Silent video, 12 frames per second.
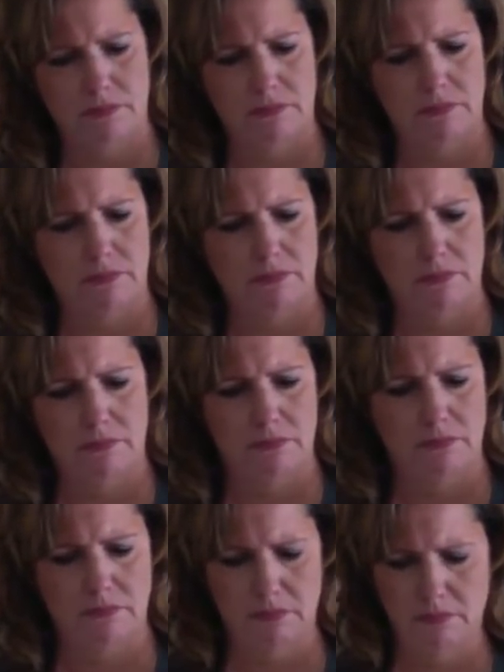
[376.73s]

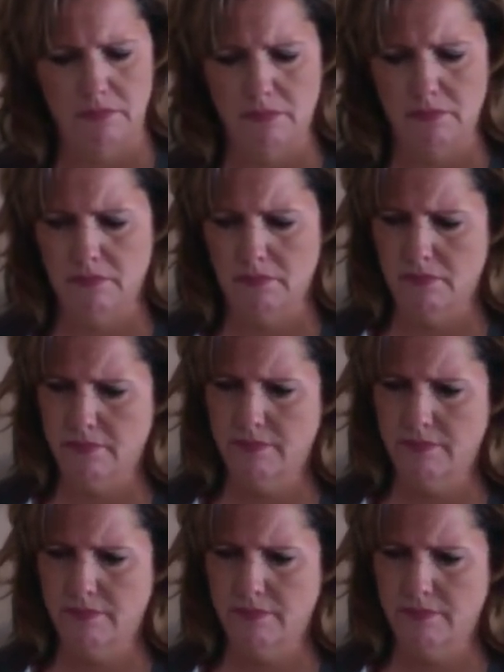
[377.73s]
Nothing is said.